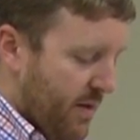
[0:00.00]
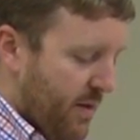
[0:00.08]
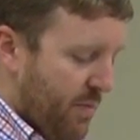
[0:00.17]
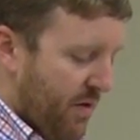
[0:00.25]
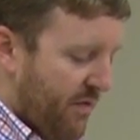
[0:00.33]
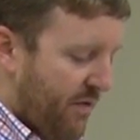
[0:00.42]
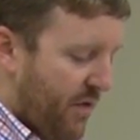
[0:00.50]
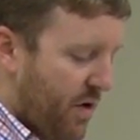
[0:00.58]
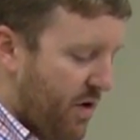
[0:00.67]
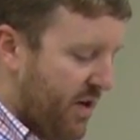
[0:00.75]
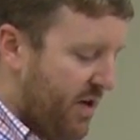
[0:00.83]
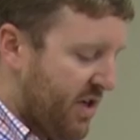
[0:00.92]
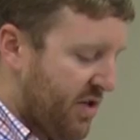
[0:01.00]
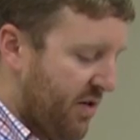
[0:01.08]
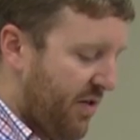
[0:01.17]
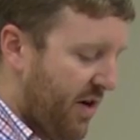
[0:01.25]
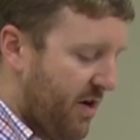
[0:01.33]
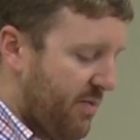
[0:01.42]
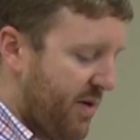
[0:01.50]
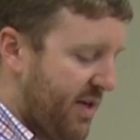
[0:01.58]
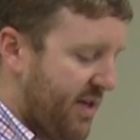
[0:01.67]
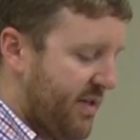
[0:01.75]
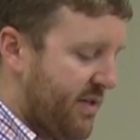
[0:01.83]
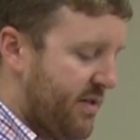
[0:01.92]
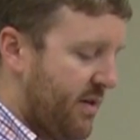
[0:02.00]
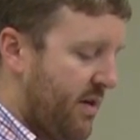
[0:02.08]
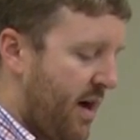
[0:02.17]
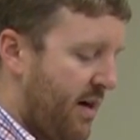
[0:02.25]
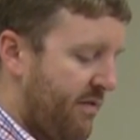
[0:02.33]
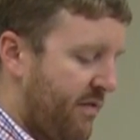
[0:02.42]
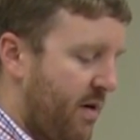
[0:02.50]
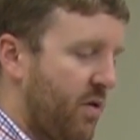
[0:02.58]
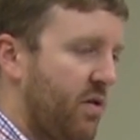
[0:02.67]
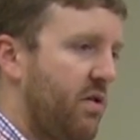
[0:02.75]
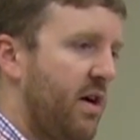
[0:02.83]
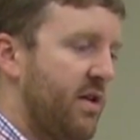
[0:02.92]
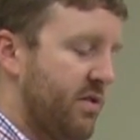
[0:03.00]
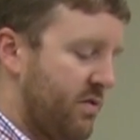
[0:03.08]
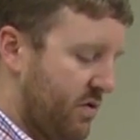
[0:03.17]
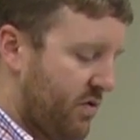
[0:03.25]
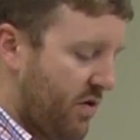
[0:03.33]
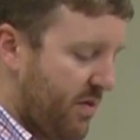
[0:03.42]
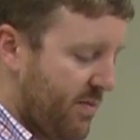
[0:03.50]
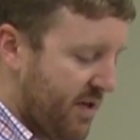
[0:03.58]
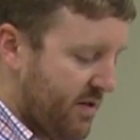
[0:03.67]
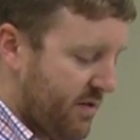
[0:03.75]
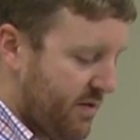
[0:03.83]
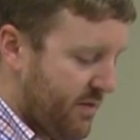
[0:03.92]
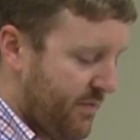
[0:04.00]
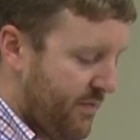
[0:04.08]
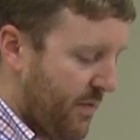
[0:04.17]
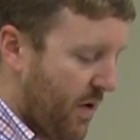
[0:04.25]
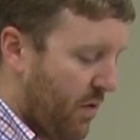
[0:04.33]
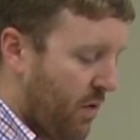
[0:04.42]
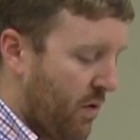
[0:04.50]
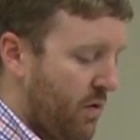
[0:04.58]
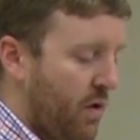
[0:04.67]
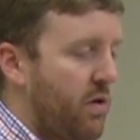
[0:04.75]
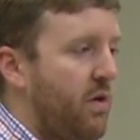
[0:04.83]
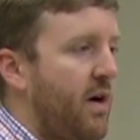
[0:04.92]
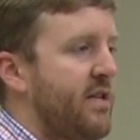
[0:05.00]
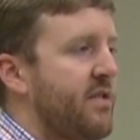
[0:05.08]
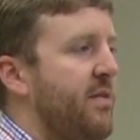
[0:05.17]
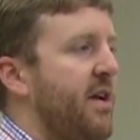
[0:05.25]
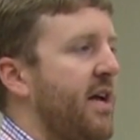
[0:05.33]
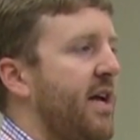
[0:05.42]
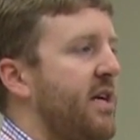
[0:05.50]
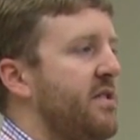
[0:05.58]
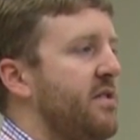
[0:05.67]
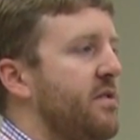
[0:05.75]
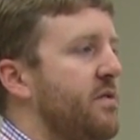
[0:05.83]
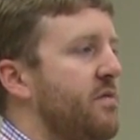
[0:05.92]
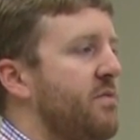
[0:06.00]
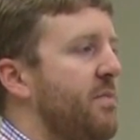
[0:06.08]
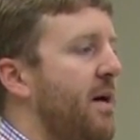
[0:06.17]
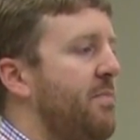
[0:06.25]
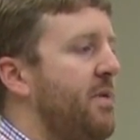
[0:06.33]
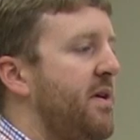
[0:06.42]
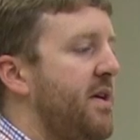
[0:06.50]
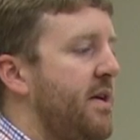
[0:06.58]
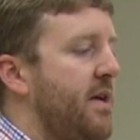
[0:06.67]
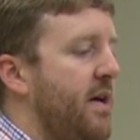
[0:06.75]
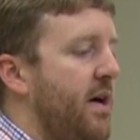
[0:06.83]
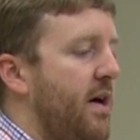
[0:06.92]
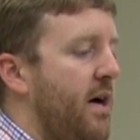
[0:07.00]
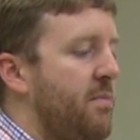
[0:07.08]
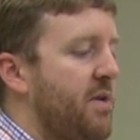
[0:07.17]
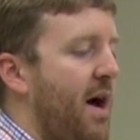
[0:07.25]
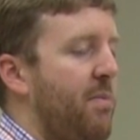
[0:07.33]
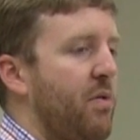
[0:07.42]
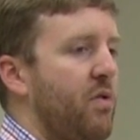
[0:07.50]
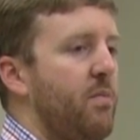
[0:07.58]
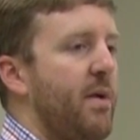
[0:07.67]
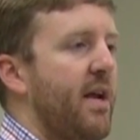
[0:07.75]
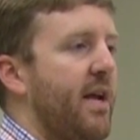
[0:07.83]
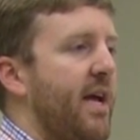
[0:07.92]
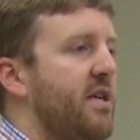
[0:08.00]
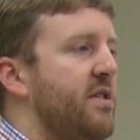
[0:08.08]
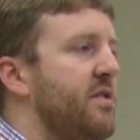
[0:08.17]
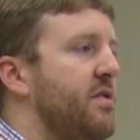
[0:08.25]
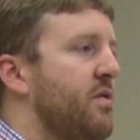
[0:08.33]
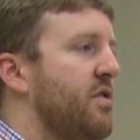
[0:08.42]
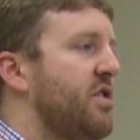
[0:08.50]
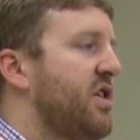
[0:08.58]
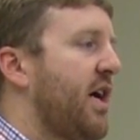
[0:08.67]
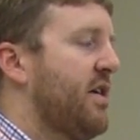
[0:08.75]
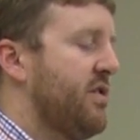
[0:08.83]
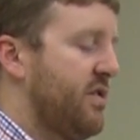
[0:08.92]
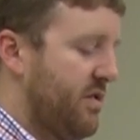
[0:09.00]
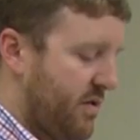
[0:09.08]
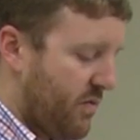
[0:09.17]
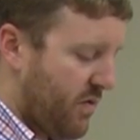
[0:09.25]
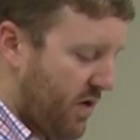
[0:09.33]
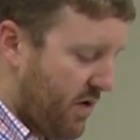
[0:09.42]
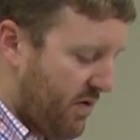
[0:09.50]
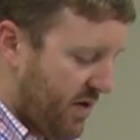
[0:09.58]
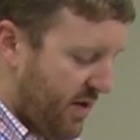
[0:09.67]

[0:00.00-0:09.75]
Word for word: the preferred initial therapy is non-pharmacological treatments or localized medications, which might be um, topical medications or injections, and we'll go